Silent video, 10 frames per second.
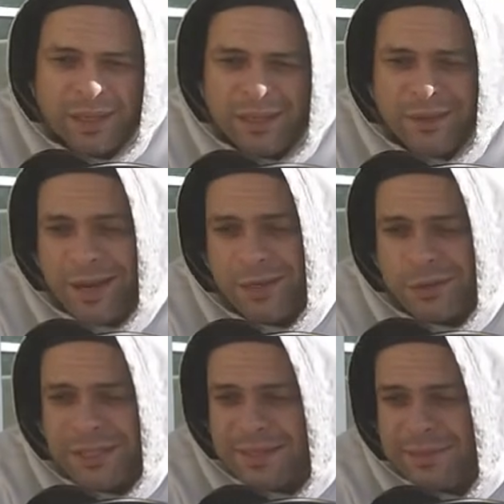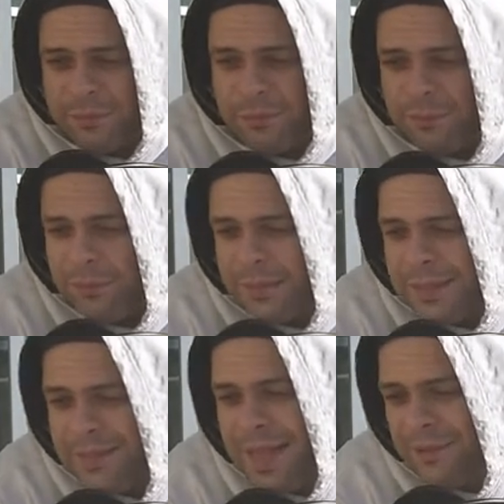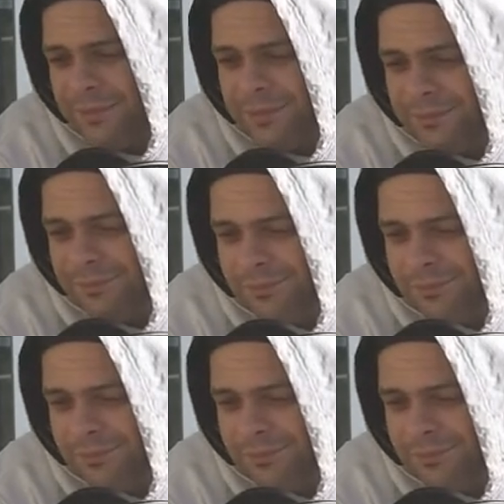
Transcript: There ain't no sensible Republicans left.